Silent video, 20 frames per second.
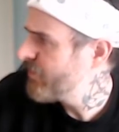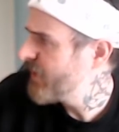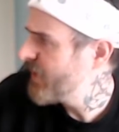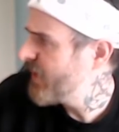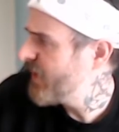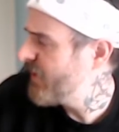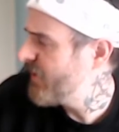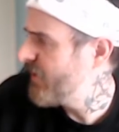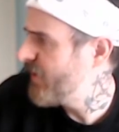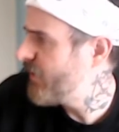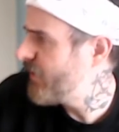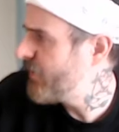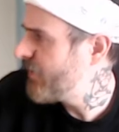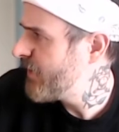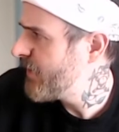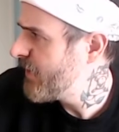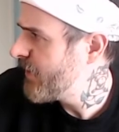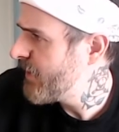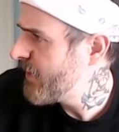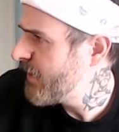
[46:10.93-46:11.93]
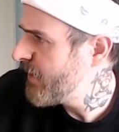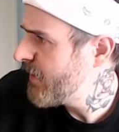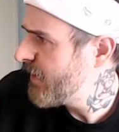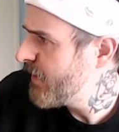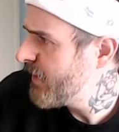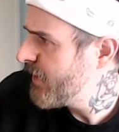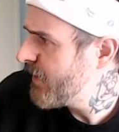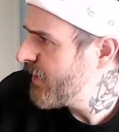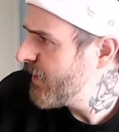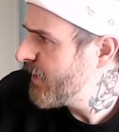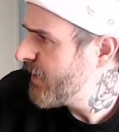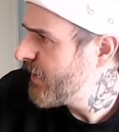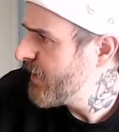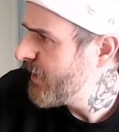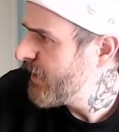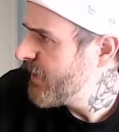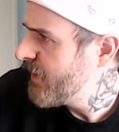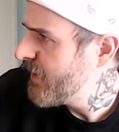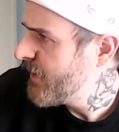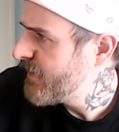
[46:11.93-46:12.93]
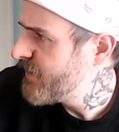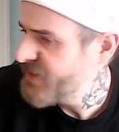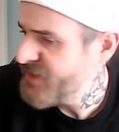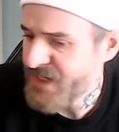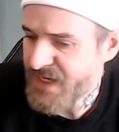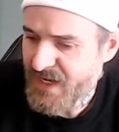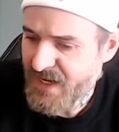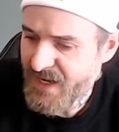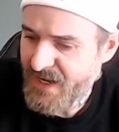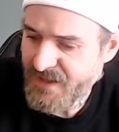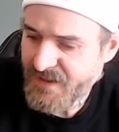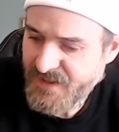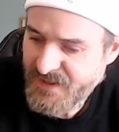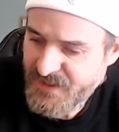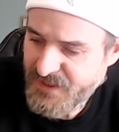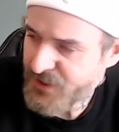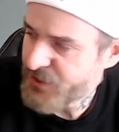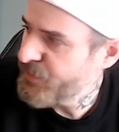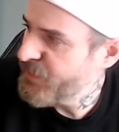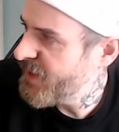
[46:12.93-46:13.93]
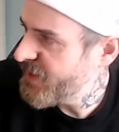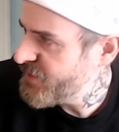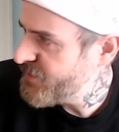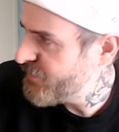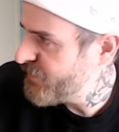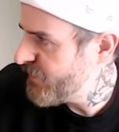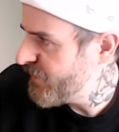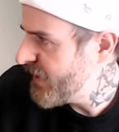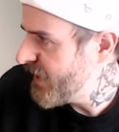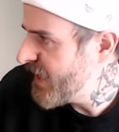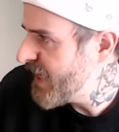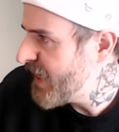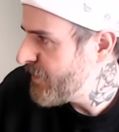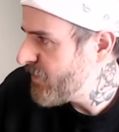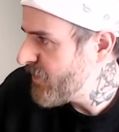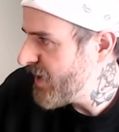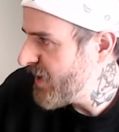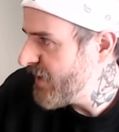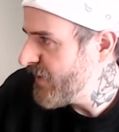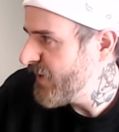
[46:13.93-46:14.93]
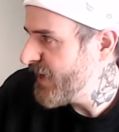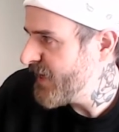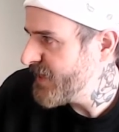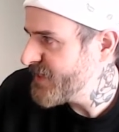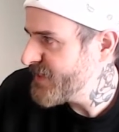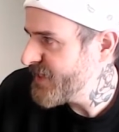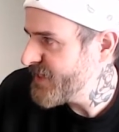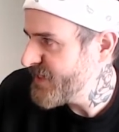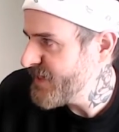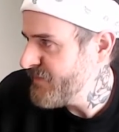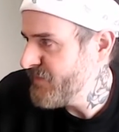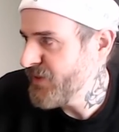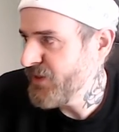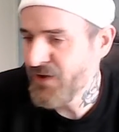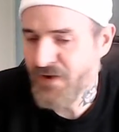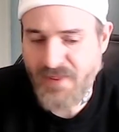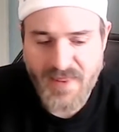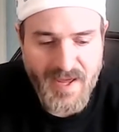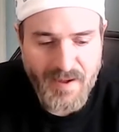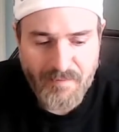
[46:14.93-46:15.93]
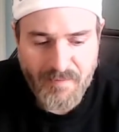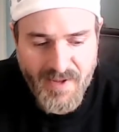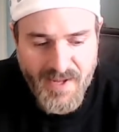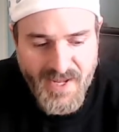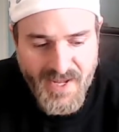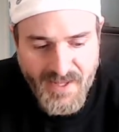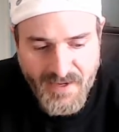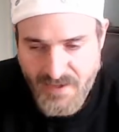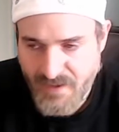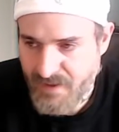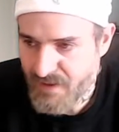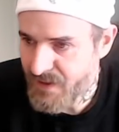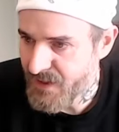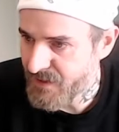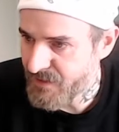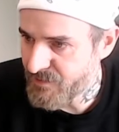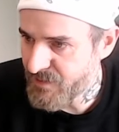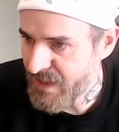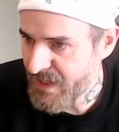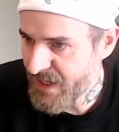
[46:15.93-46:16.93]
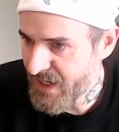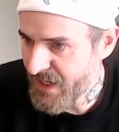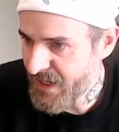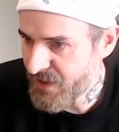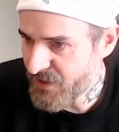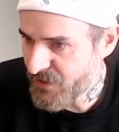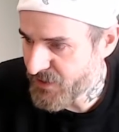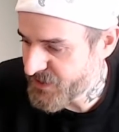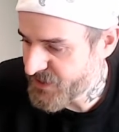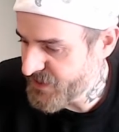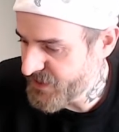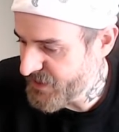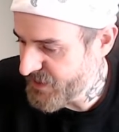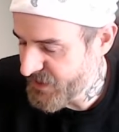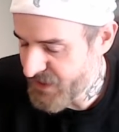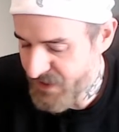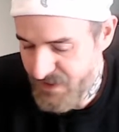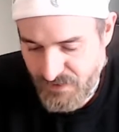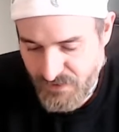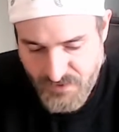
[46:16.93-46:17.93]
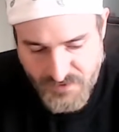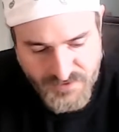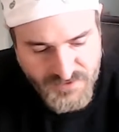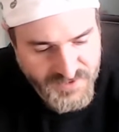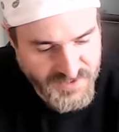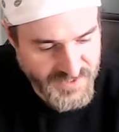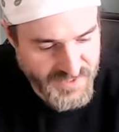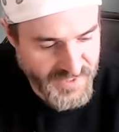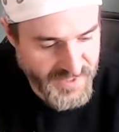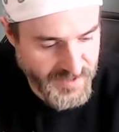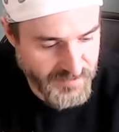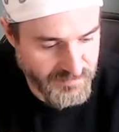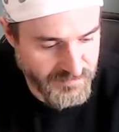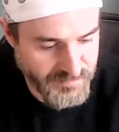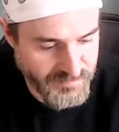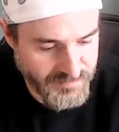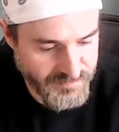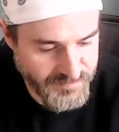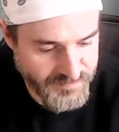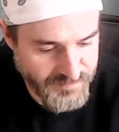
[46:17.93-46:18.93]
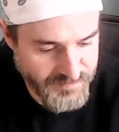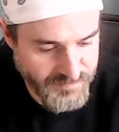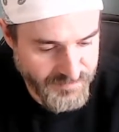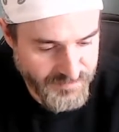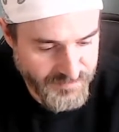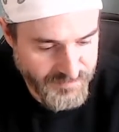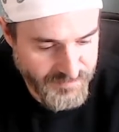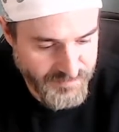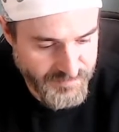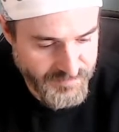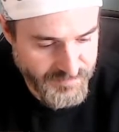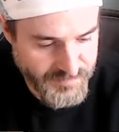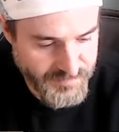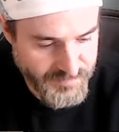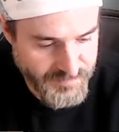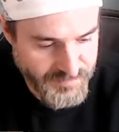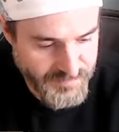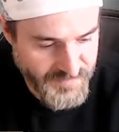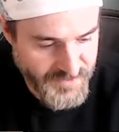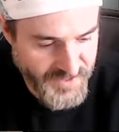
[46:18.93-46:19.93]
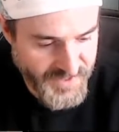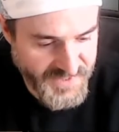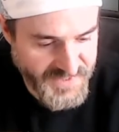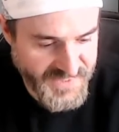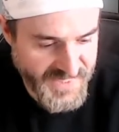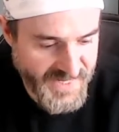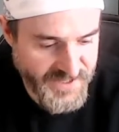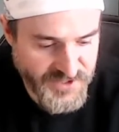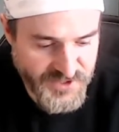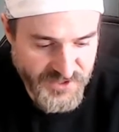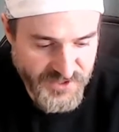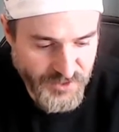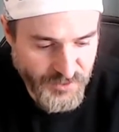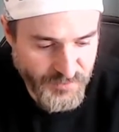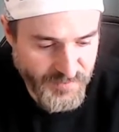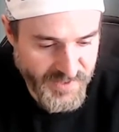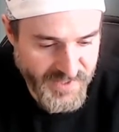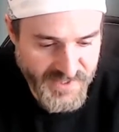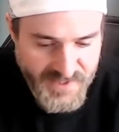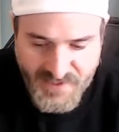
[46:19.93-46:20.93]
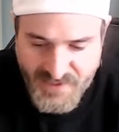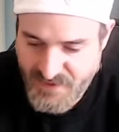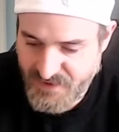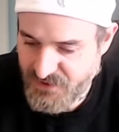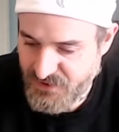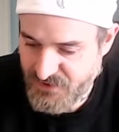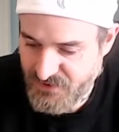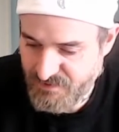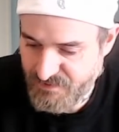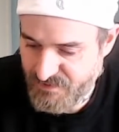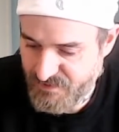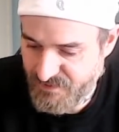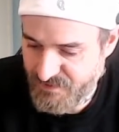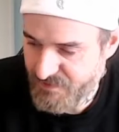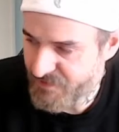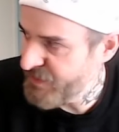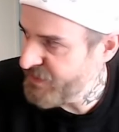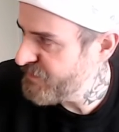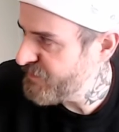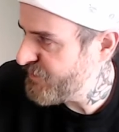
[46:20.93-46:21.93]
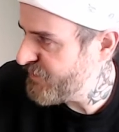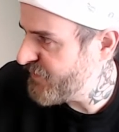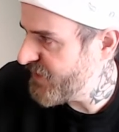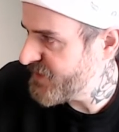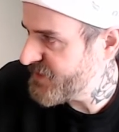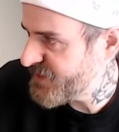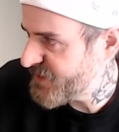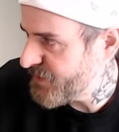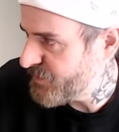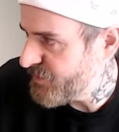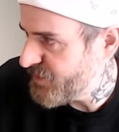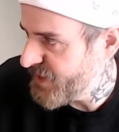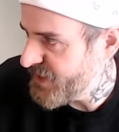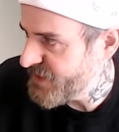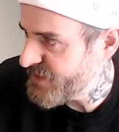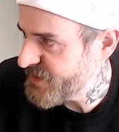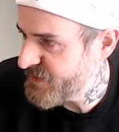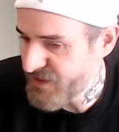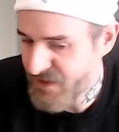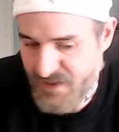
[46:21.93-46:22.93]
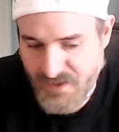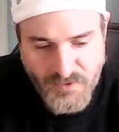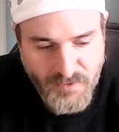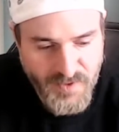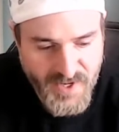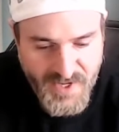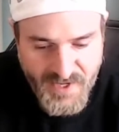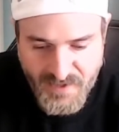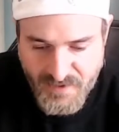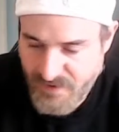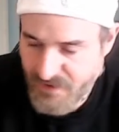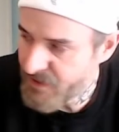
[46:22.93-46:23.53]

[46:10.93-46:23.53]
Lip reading: I don't know. See, I got this smudge for the eyebrow, and it doesn't even look that bad. It kind of looks, not intentional, but it fits the piece in a way.